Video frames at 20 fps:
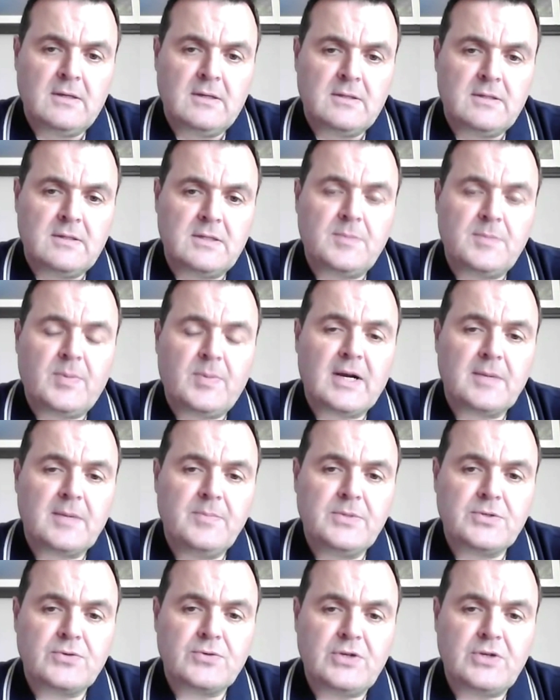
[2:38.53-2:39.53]
the
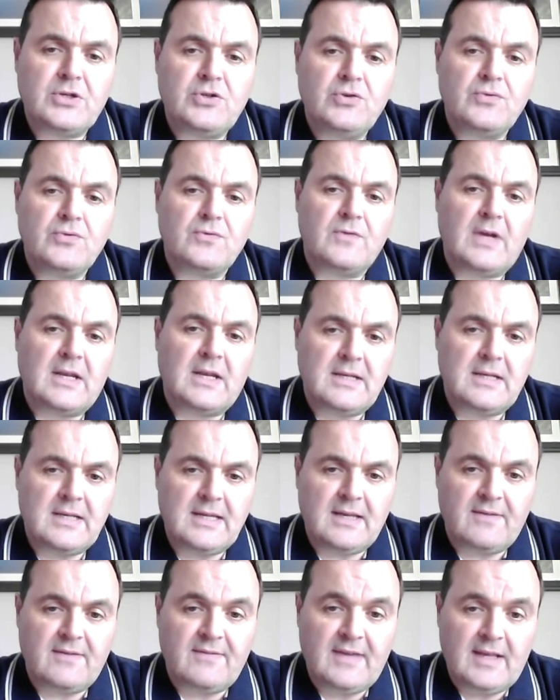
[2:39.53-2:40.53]
department's only too
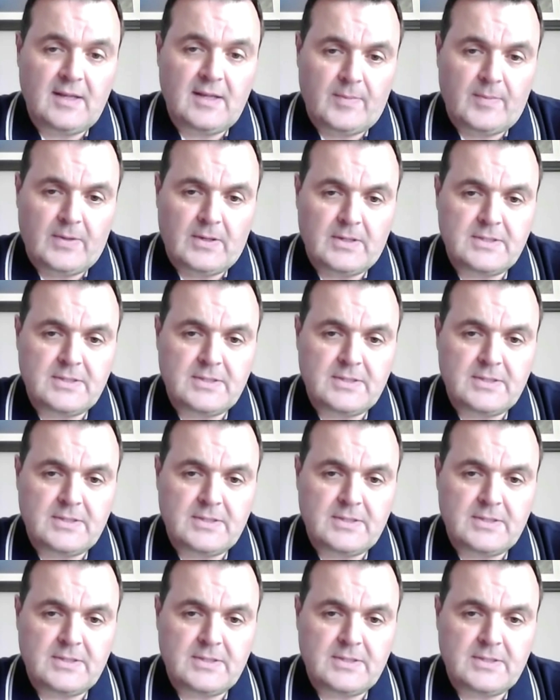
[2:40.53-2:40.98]
readily available